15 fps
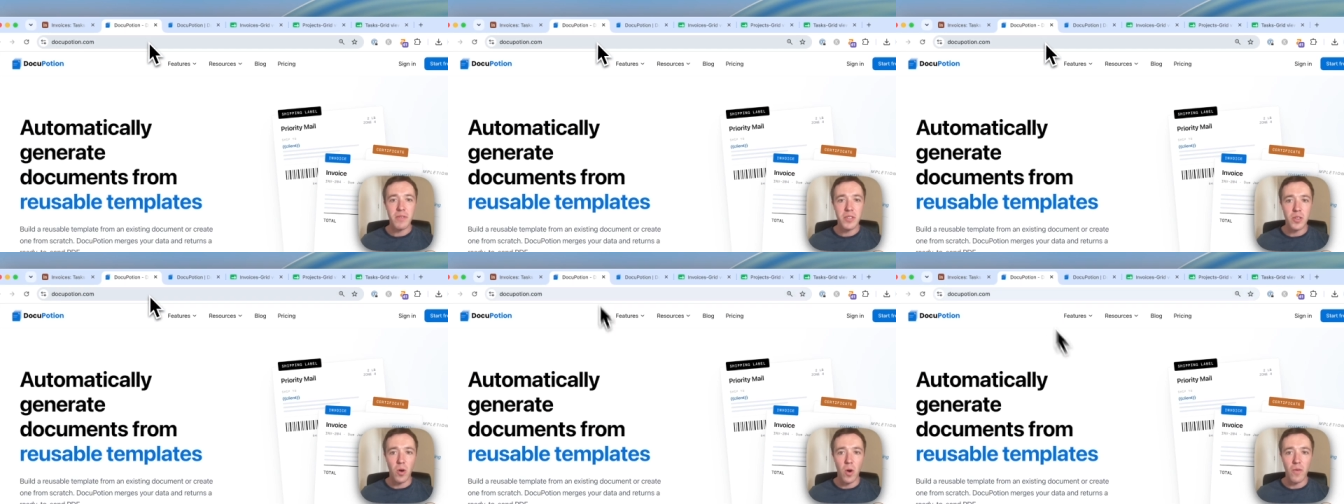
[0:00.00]

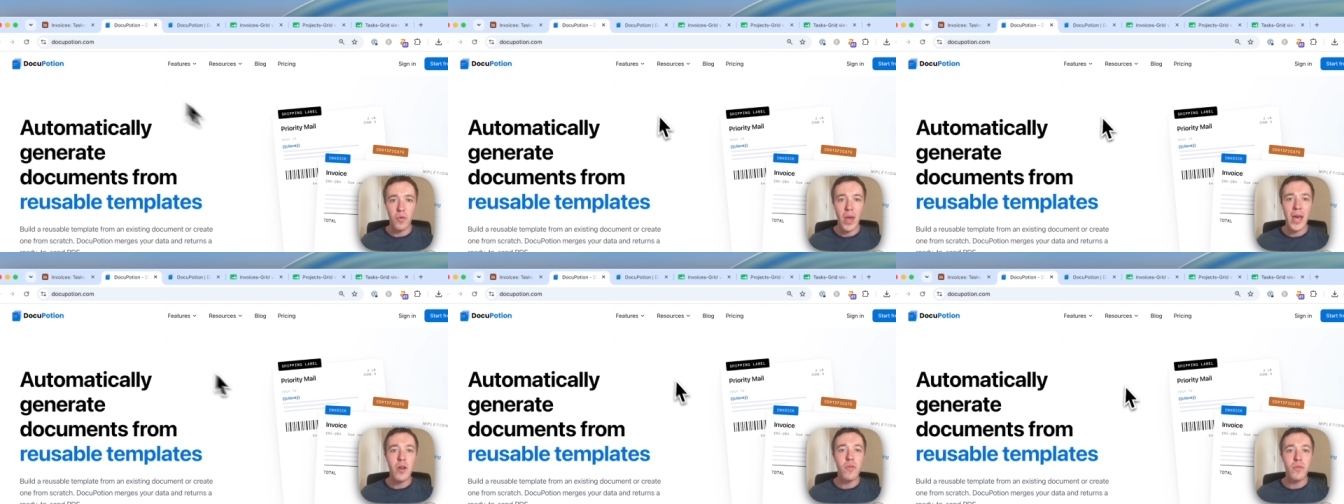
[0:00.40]
So if
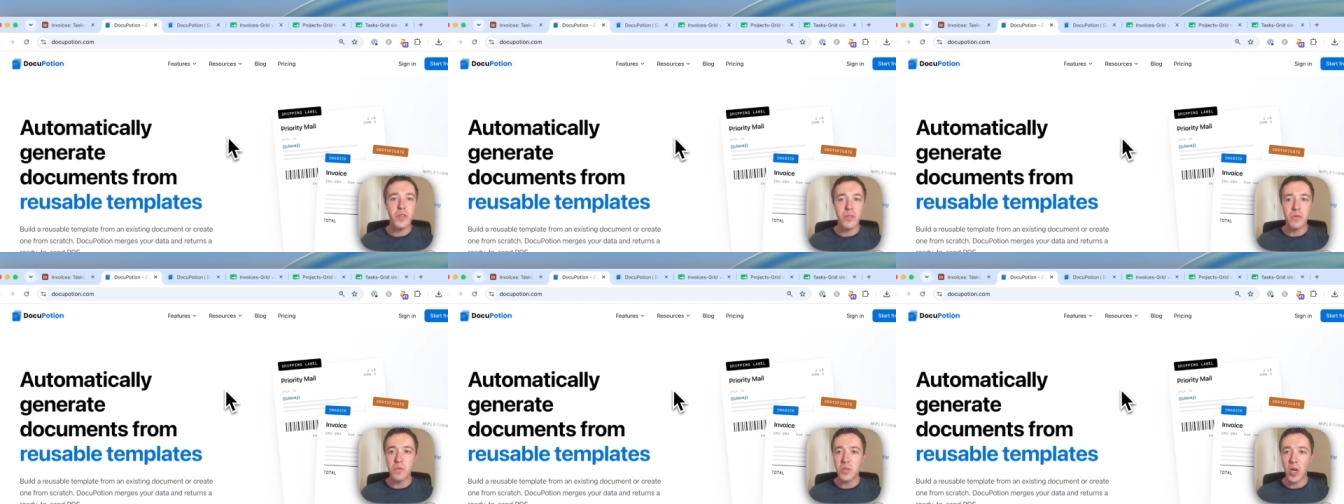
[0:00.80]
you head over
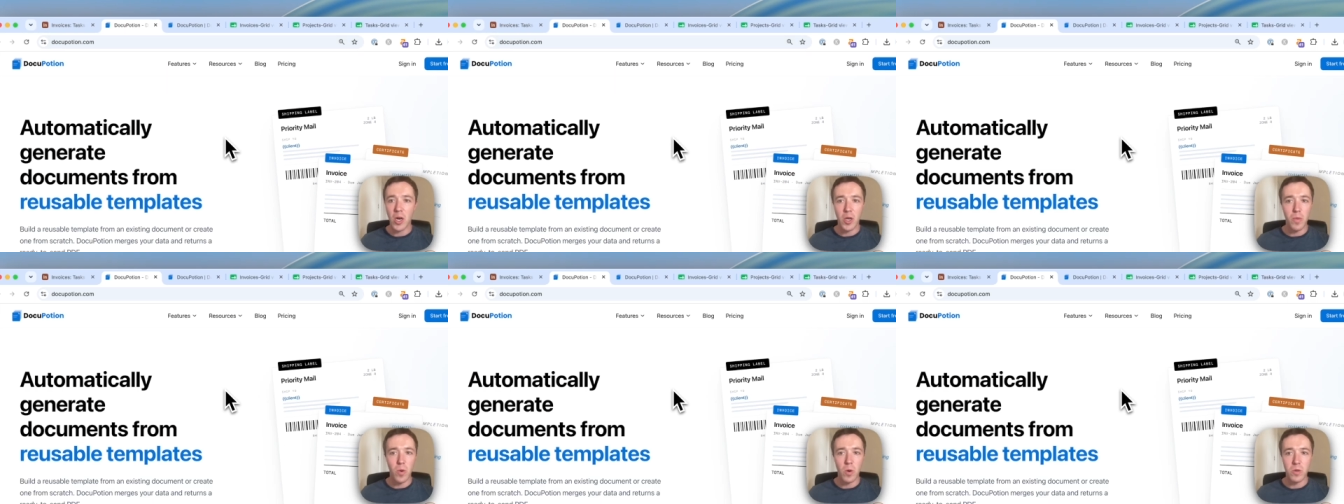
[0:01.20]
to
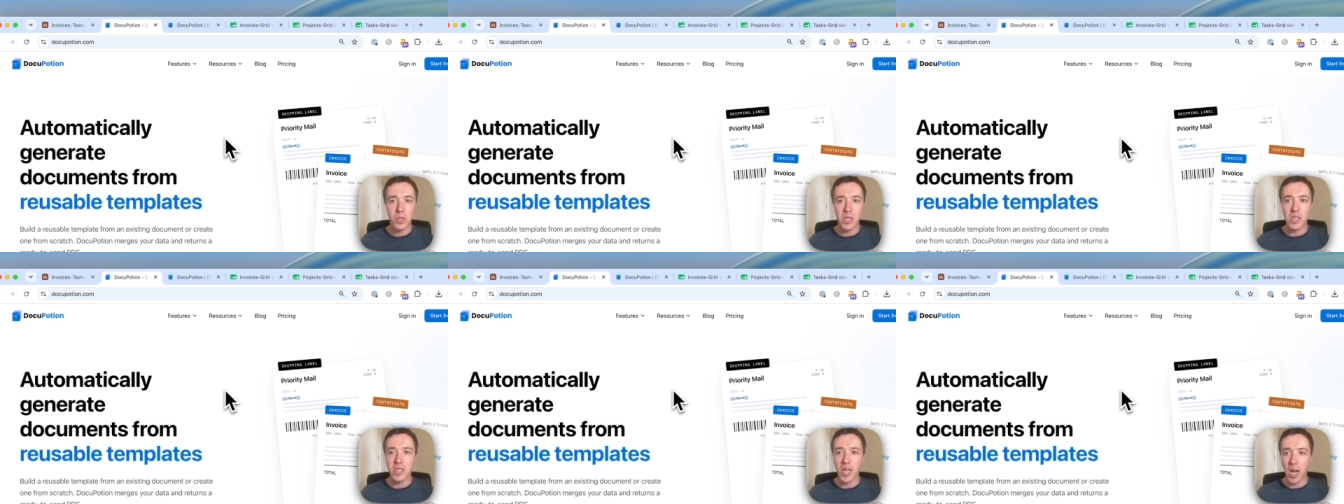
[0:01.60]

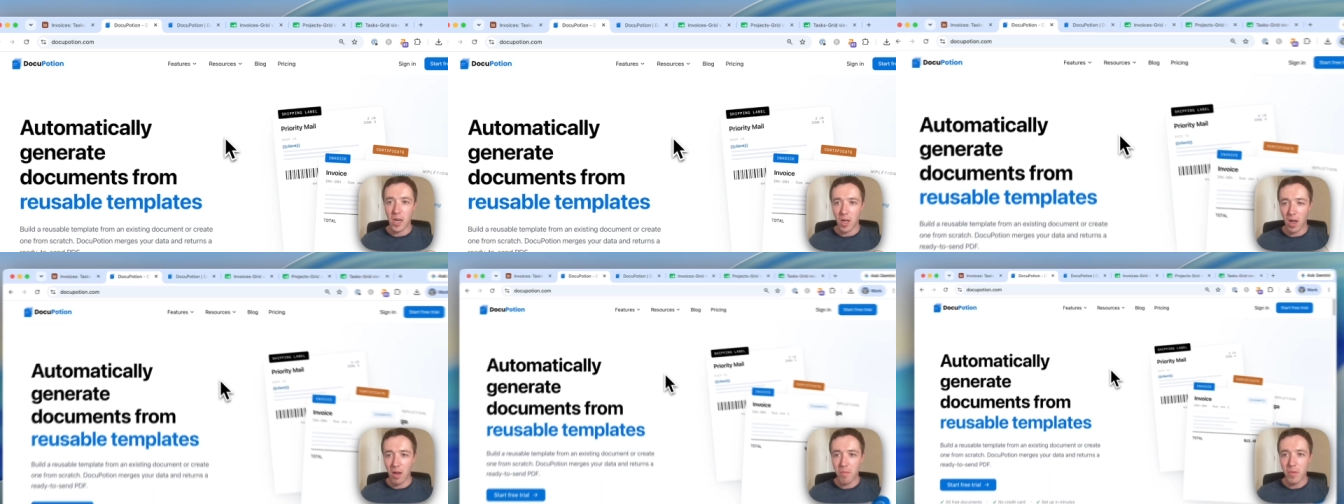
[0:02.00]

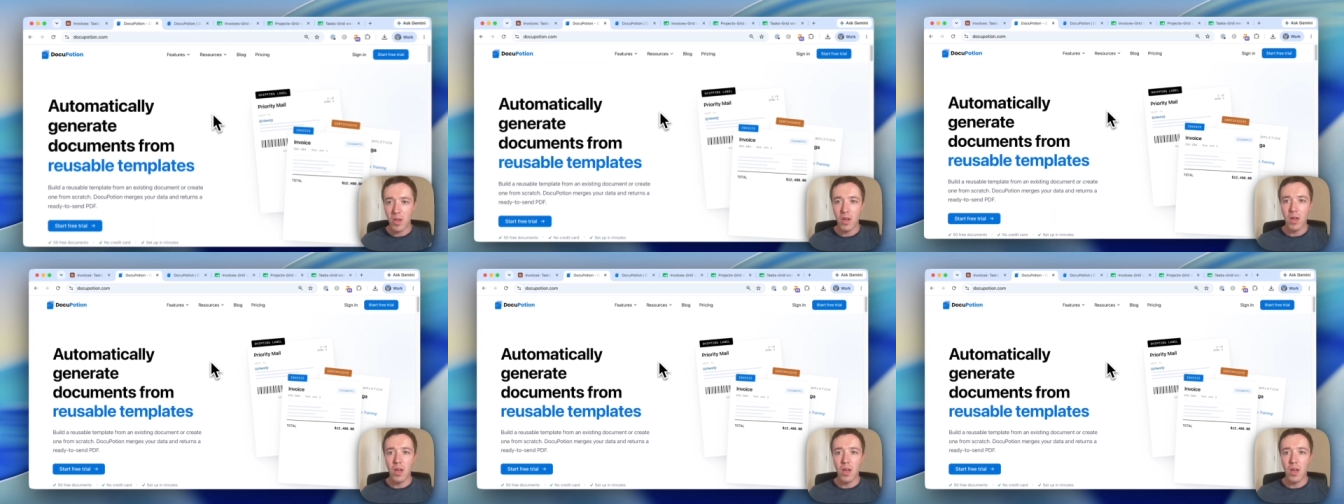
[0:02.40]
DocuPotion.com,